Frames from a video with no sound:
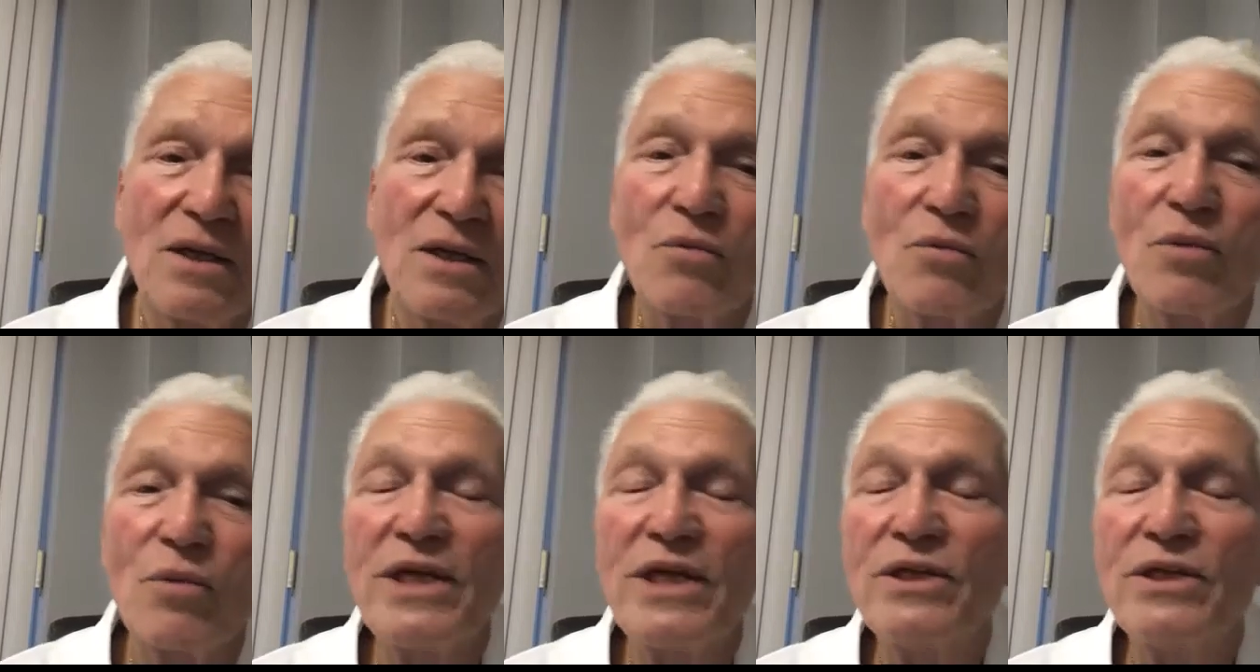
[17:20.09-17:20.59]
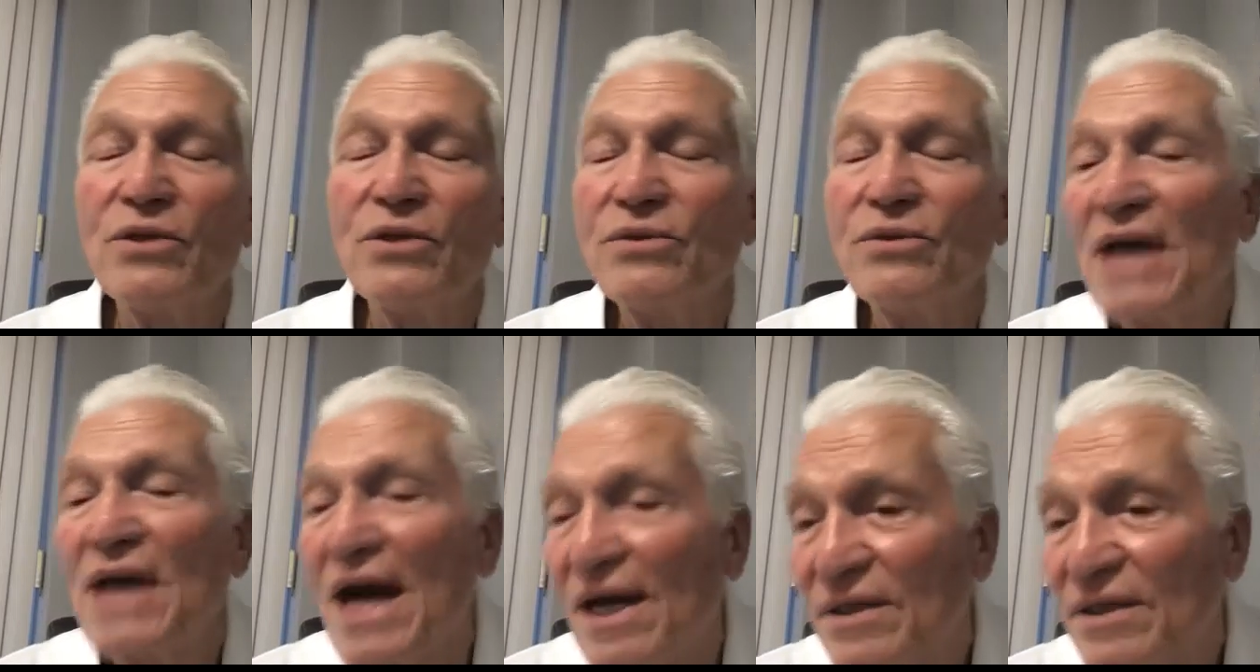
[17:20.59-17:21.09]
We do
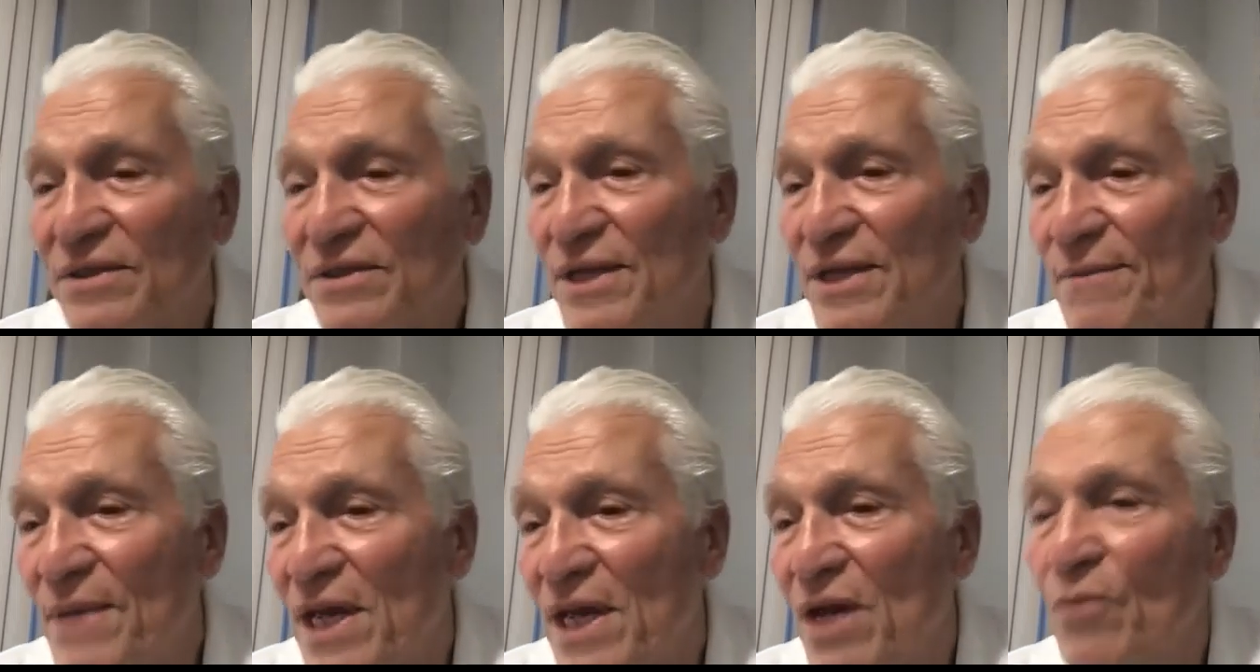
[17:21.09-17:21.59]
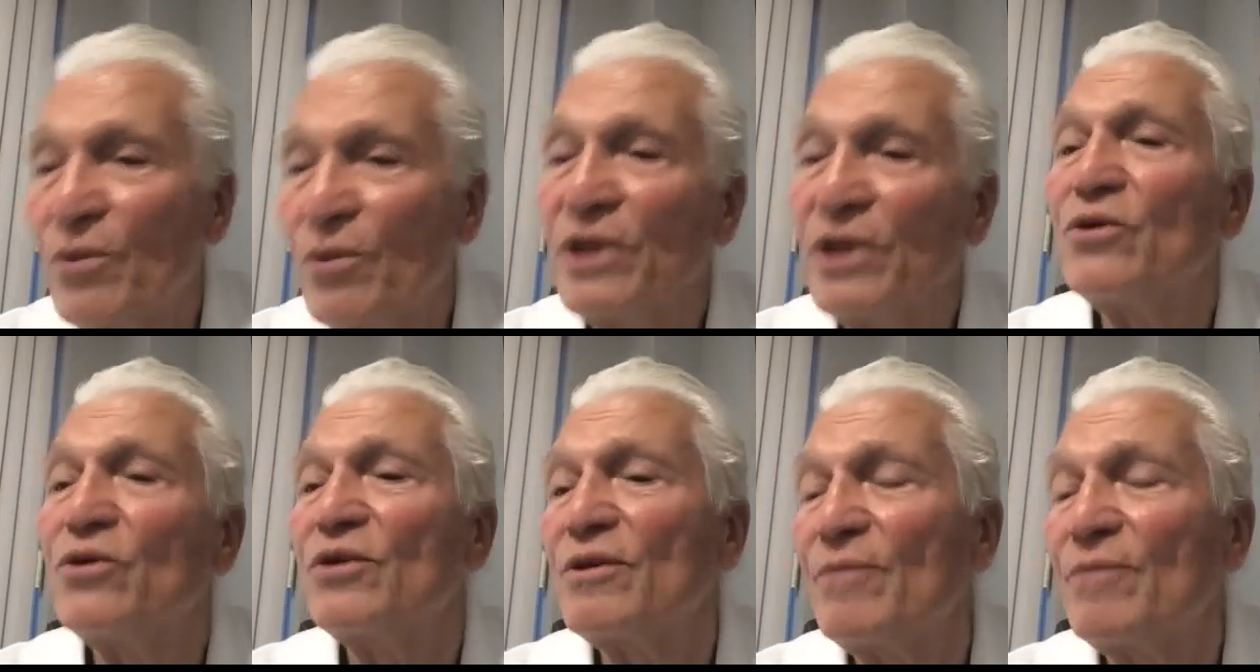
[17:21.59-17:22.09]
DoxyMe, and we
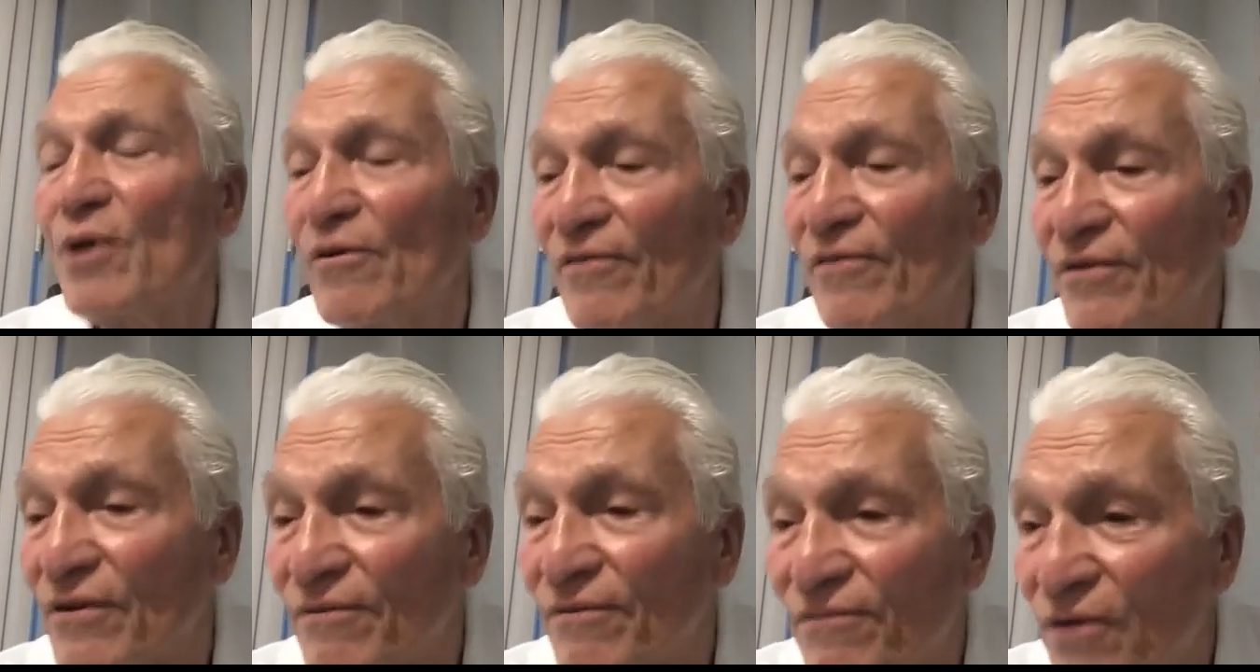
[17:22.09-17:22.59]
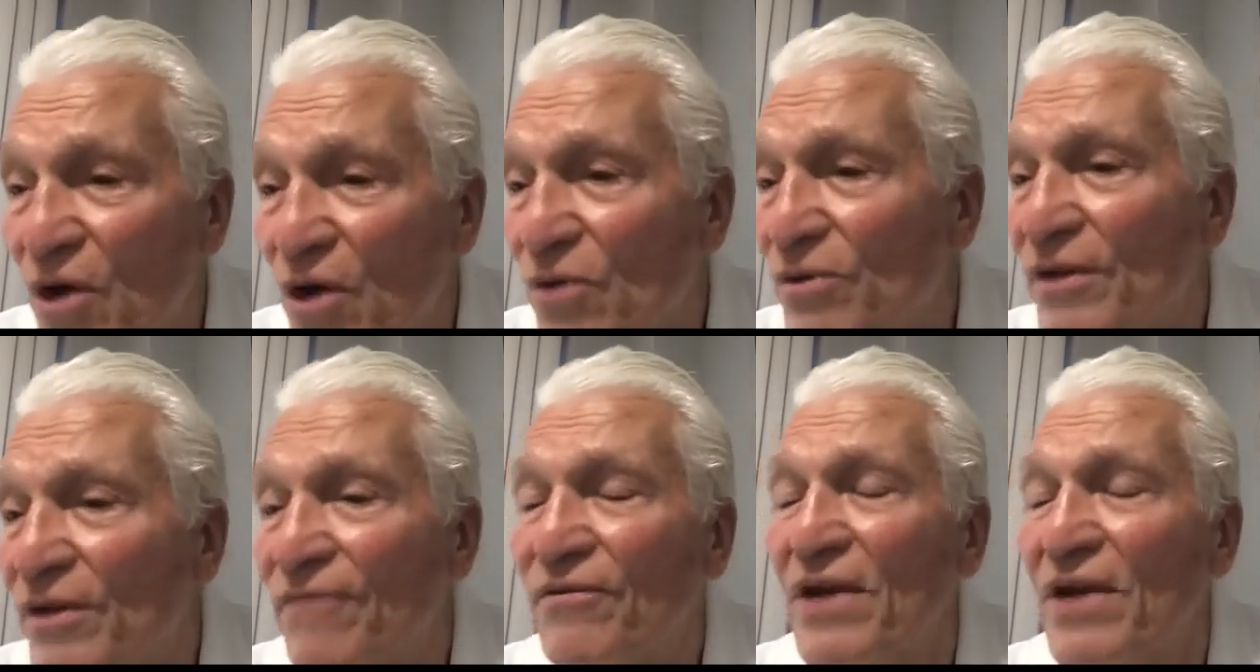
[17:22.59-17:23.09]
do them over the phone
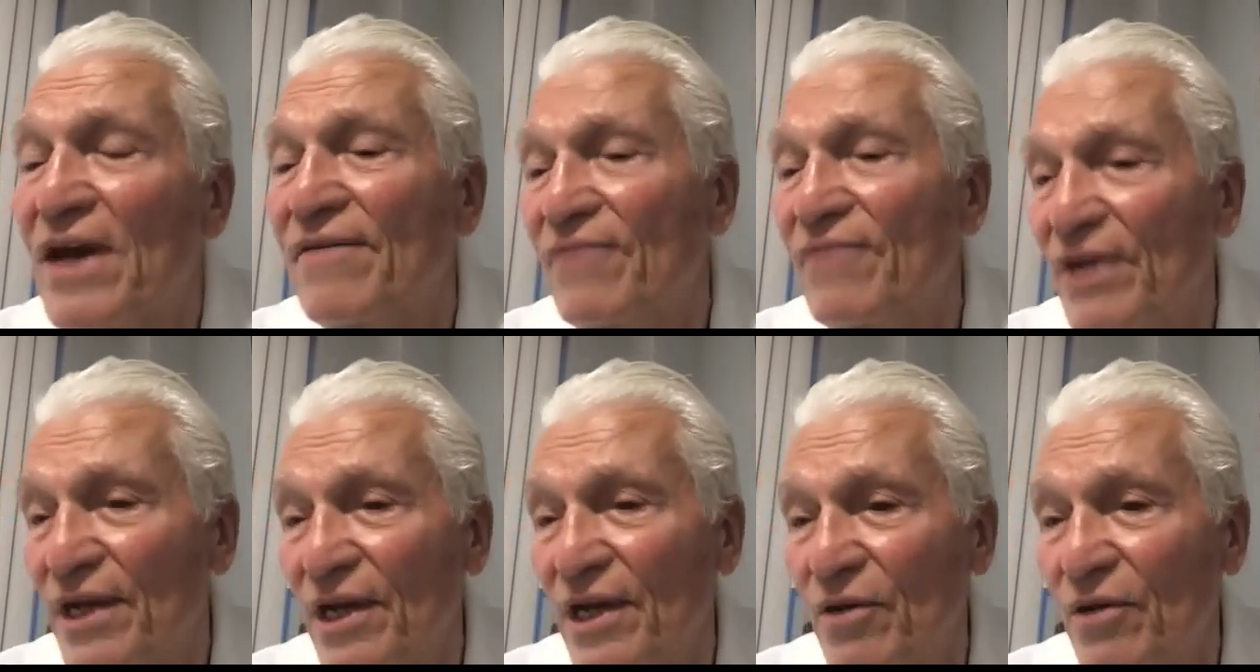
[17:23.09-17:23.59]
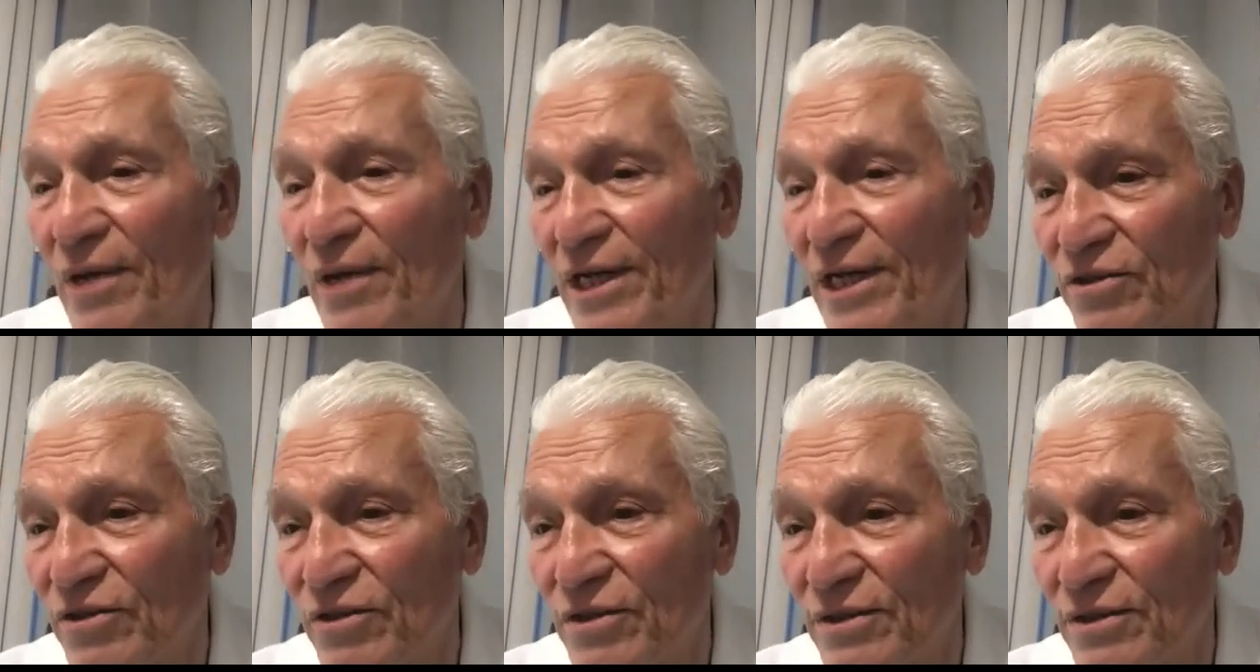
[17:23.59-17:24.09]
if you have any
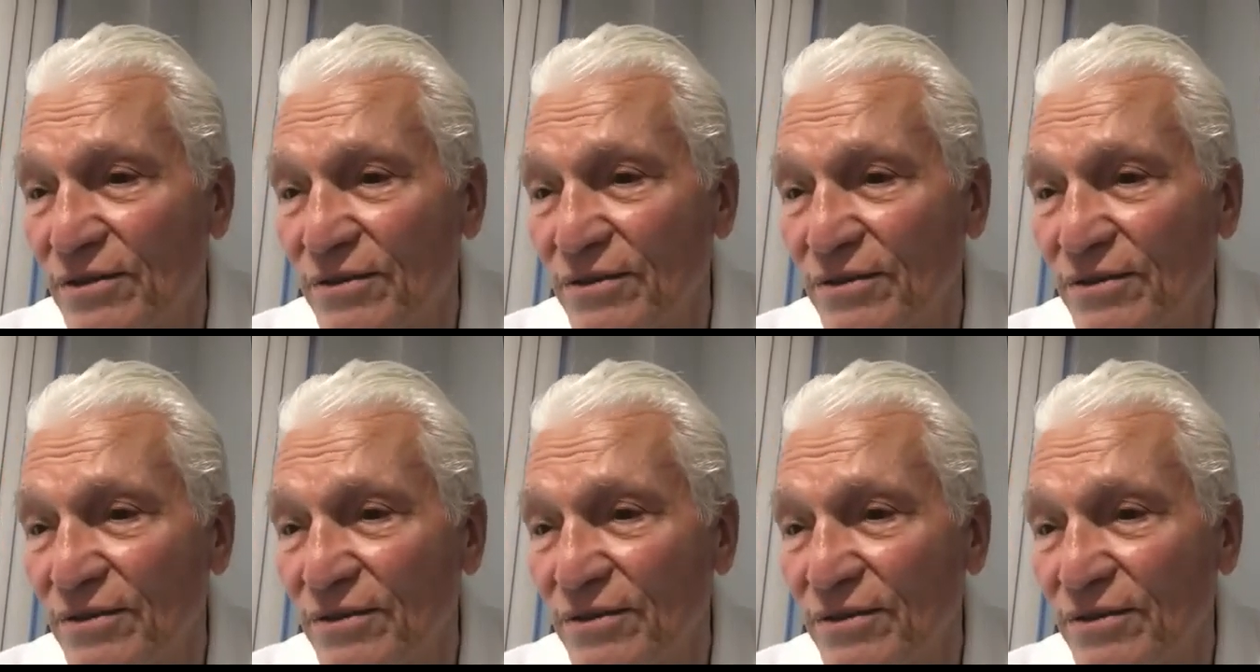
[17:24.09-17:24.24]
questions.